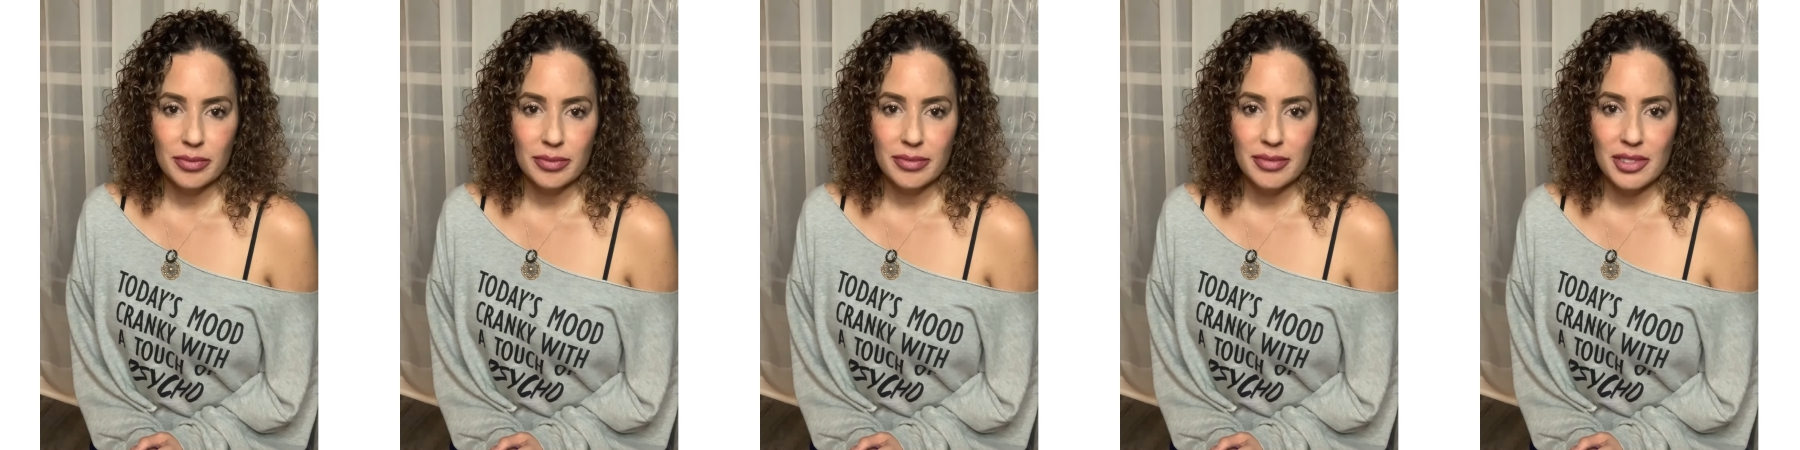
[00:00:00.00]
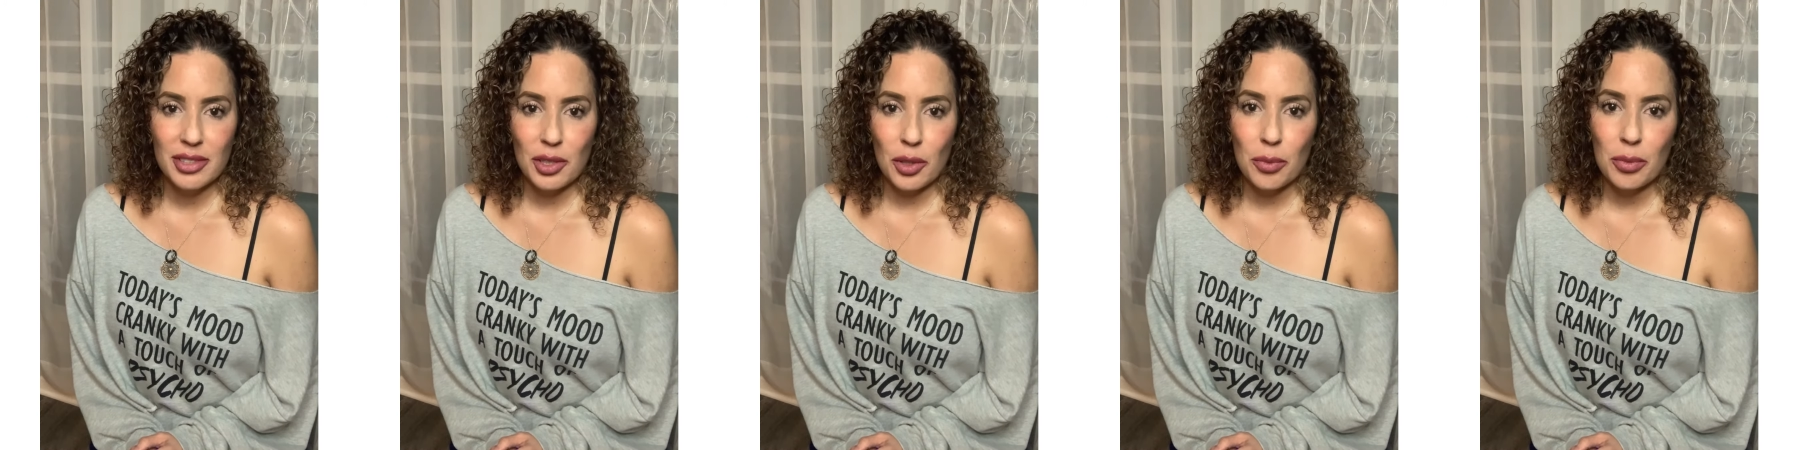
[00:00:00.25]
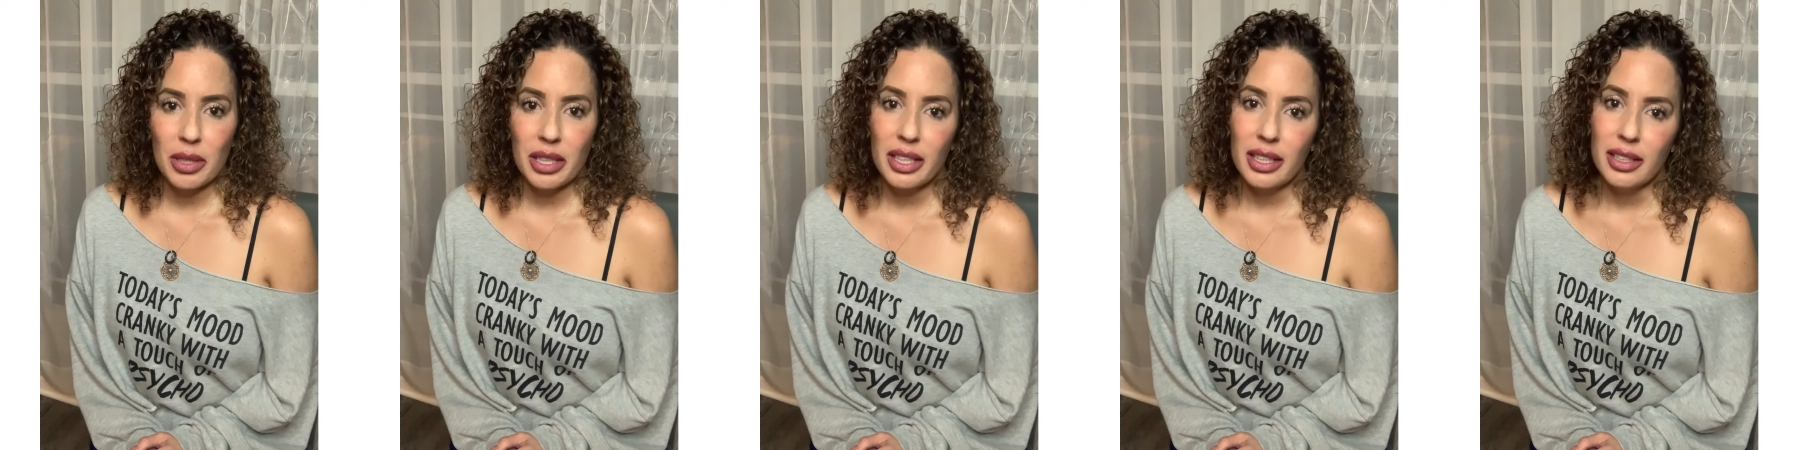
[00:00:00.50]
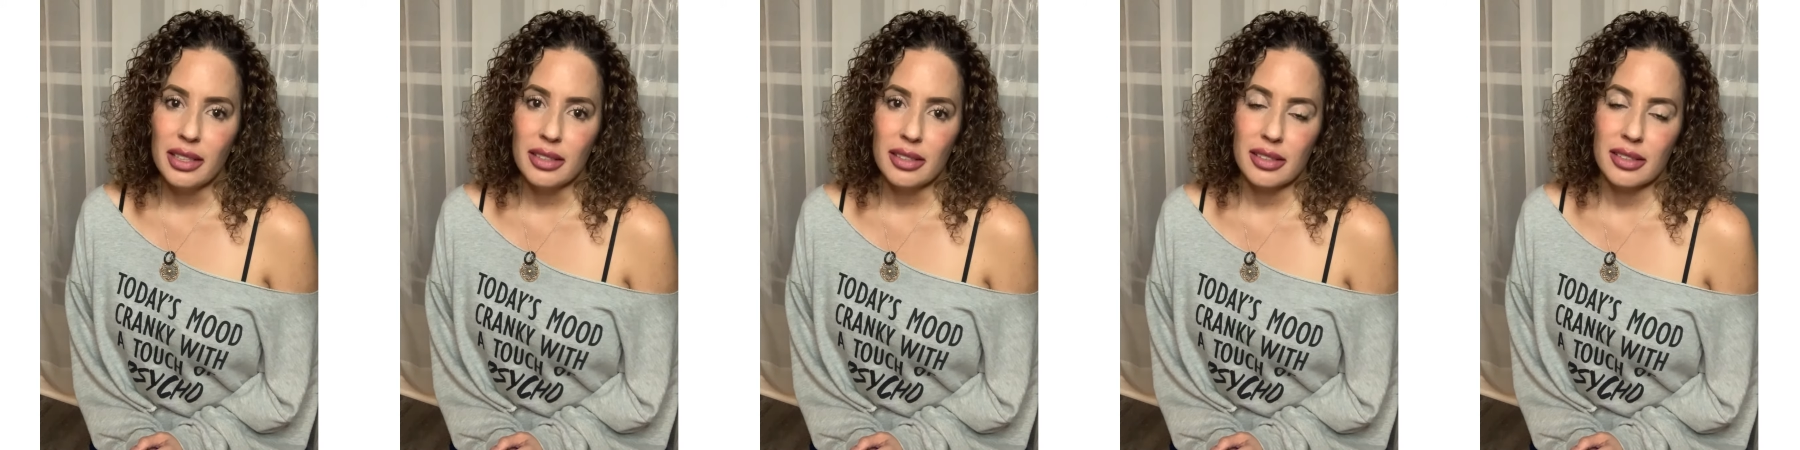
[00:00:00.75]
So
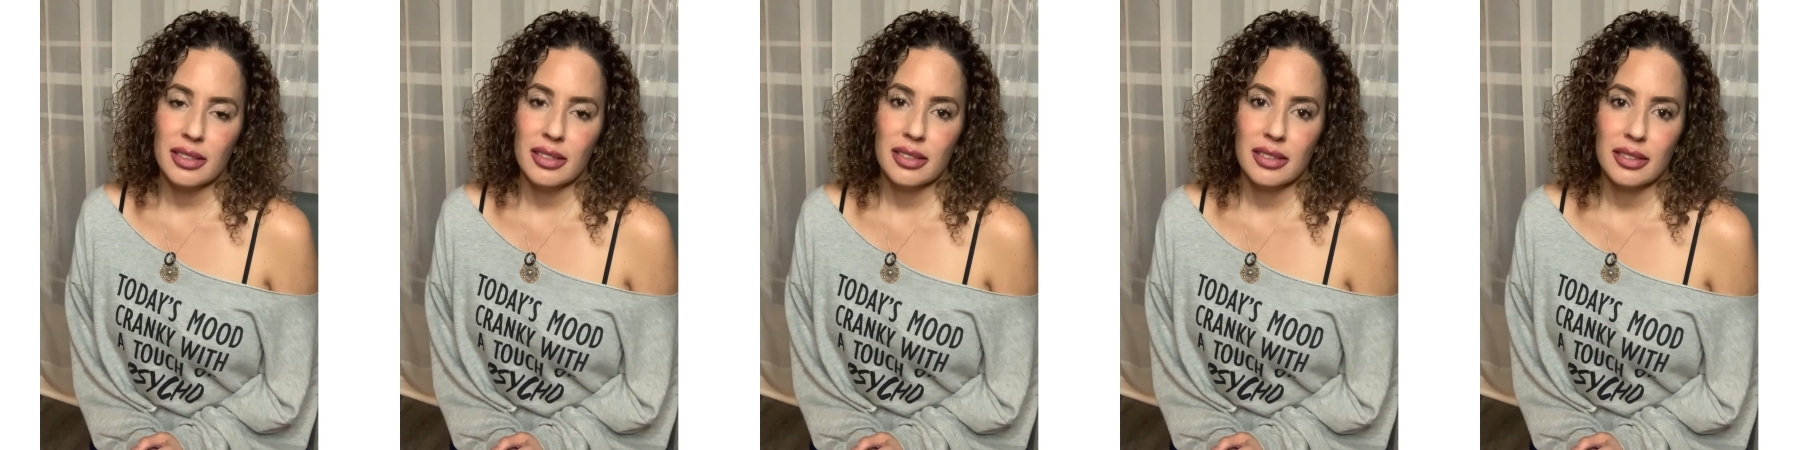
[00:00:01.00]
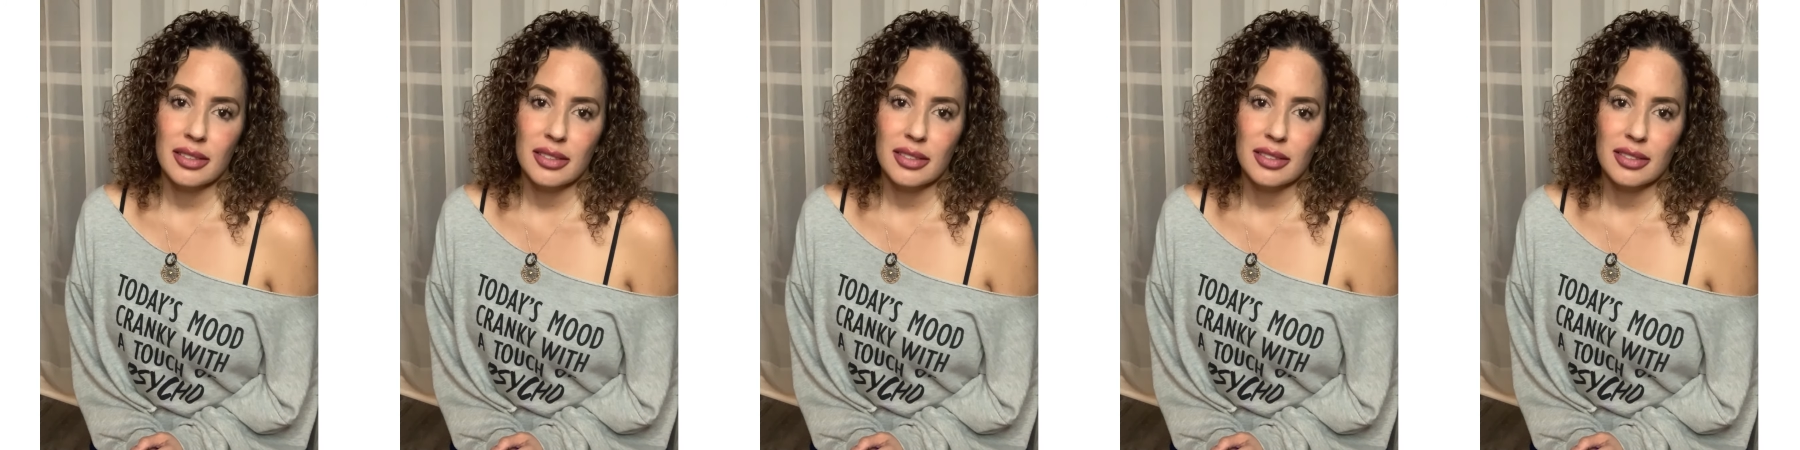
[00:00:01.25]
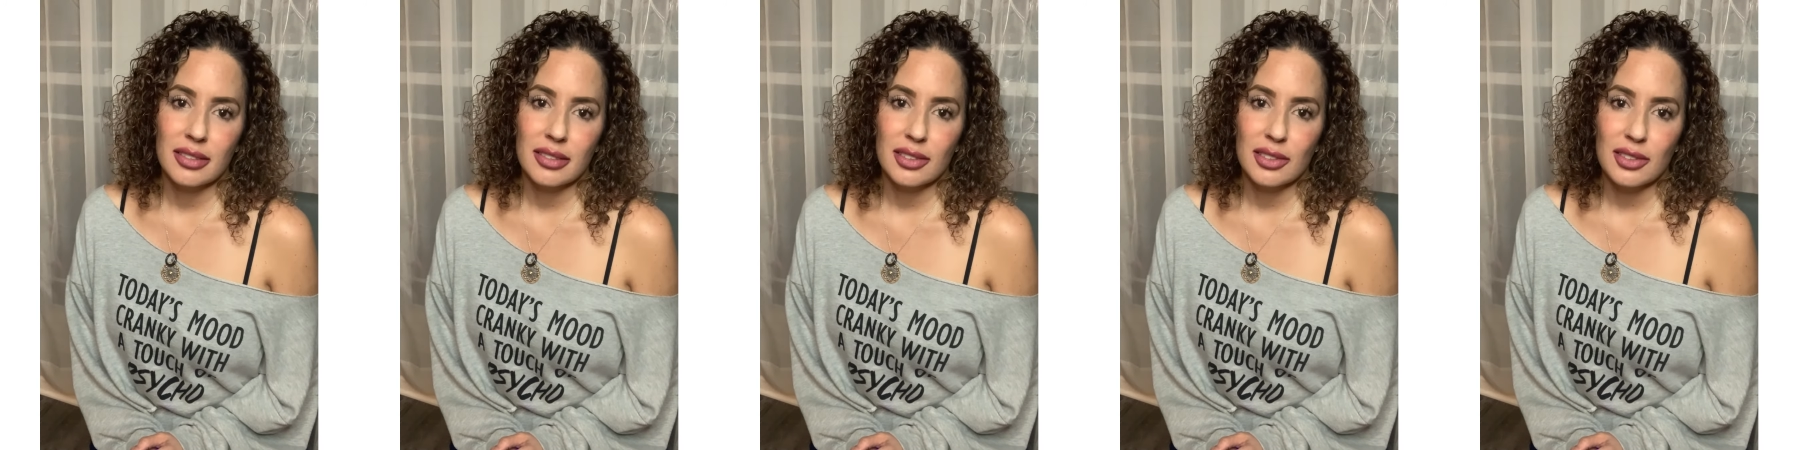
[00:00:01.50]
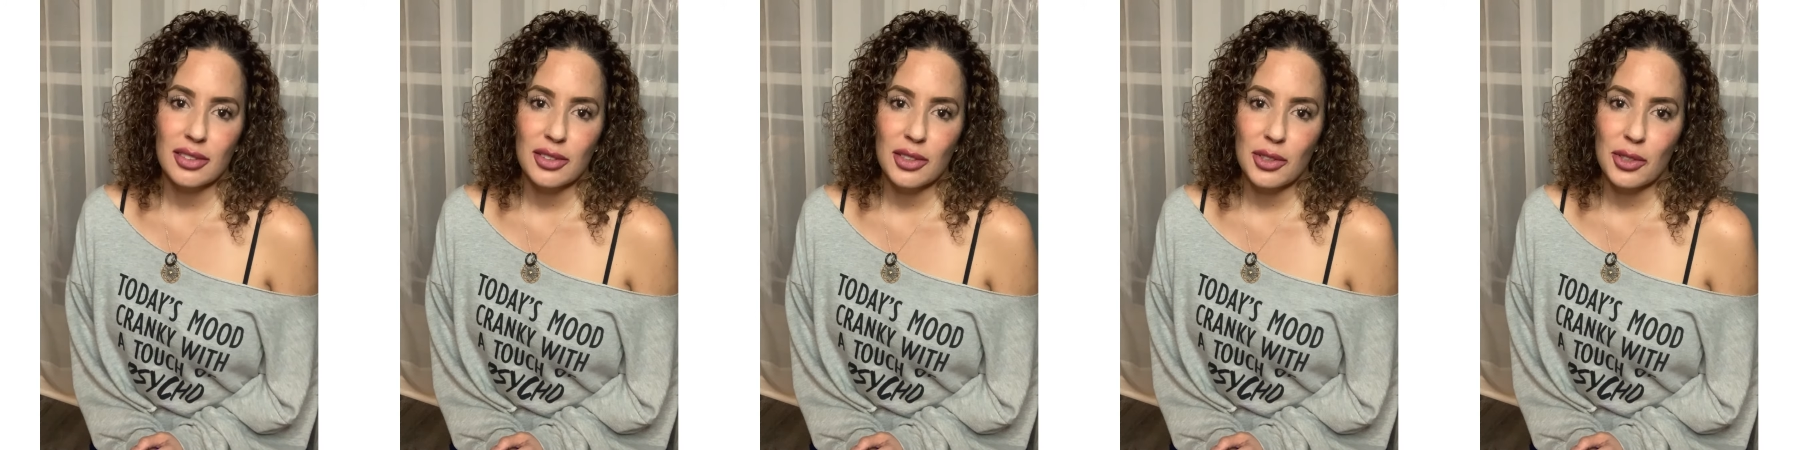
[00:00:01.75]
please,
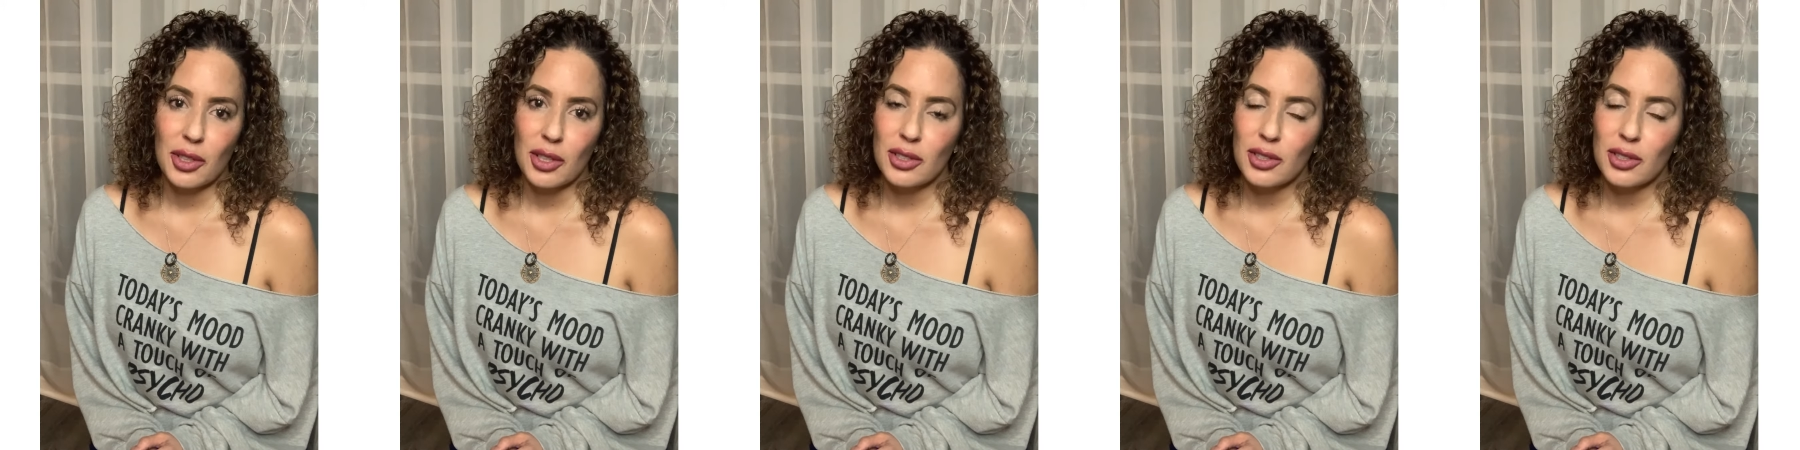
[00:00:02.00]
let's